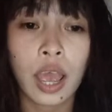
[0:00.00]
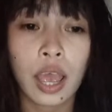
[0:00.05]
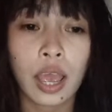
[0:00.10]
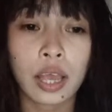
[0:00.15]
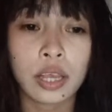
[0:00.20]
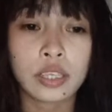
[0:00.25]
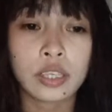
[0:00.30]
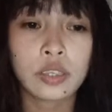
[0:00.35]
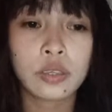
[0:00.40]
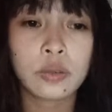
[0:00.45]

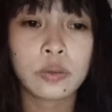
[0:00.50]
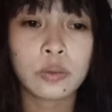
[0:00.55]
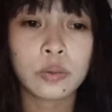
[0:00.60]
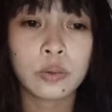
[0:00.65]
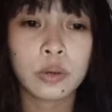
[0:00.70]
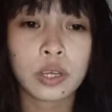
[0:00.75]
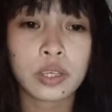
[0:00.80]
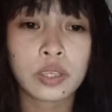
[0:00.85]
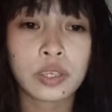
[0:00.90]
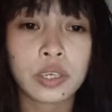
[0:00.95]
as
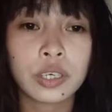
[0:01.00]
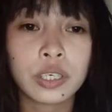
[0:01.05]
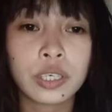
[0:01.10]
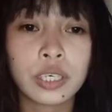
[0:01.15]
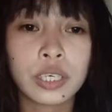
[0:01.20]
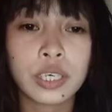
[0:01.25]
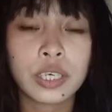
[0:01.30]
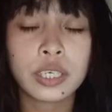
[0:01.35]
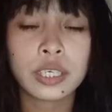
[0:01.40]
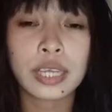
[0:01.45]
to
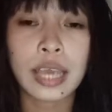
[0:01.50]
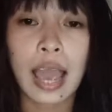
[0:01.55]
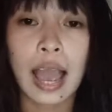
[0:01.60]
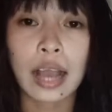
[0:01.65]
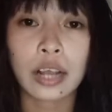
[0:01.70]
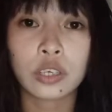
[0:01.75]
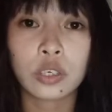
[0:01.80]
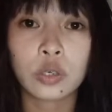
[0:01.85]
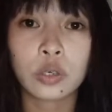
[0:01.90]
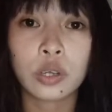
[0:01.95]
ascertain the
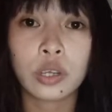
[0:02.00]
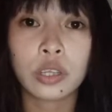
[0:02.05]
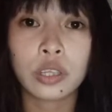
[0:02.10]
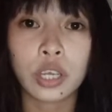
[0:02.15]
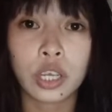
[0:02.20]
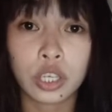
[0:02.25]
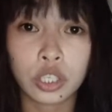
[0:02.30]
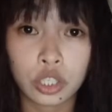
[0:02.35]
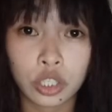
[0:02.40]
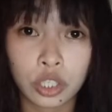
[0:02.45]
actual
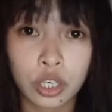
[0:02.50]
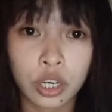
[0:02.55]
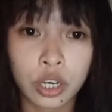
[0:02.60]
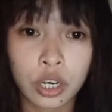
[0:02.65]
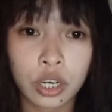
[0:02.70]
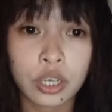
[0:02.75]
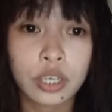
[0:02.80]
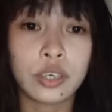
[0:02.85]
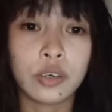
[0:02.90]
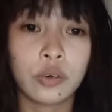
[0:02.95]

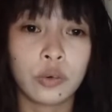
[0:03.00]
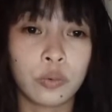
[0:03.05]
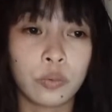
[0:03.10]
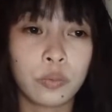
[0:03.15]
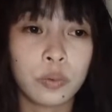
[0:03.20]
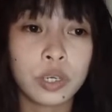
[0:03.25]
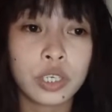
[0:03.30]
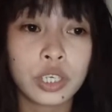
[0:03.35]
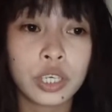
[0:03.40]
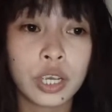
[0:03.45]
nature, the
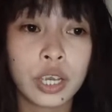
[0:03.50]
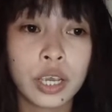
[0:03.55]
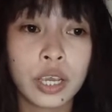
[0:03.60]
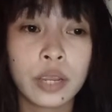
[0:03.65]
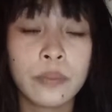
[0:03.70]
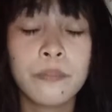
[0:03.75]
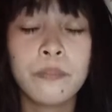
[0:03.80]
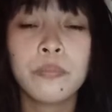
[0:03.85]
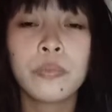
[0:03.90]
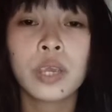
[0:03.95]

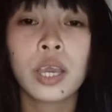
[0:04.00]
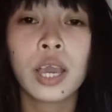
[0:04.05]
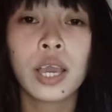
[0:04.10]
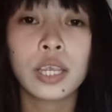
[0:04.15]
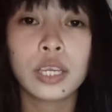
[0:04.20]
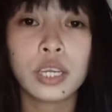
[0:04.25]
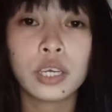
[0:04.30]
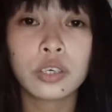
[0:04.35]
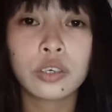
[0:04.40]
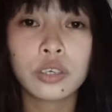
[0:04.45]
origin,
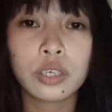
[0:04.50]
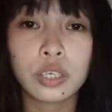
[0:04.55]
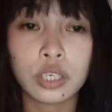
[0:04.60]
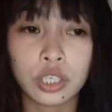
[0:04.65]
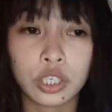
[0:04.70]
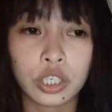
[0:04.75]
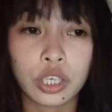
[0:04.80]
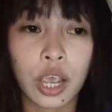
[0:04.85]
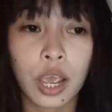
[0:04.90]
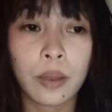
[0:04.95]
the
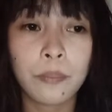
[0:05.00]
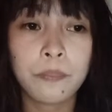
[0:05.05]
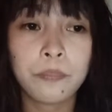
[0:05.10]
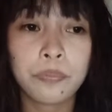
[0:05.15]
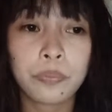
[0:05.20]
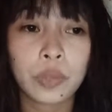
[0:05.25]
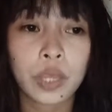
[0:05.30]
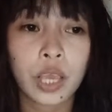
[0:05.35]
condition,